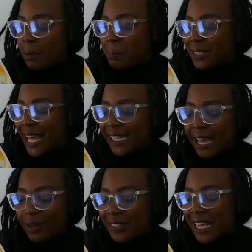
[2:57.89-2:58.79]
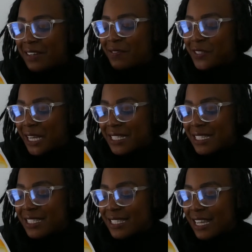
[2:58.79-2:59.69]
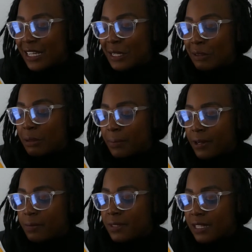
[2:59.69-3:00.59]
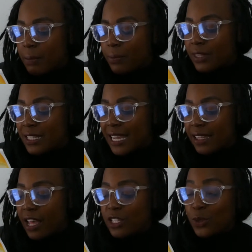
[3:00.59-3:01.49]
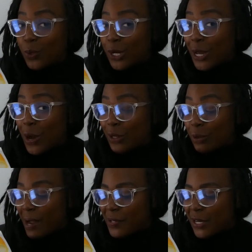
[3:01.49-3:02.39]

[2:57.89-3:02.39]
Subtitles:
a black outline of Jessie standing on the bottom step with daylight squirting all around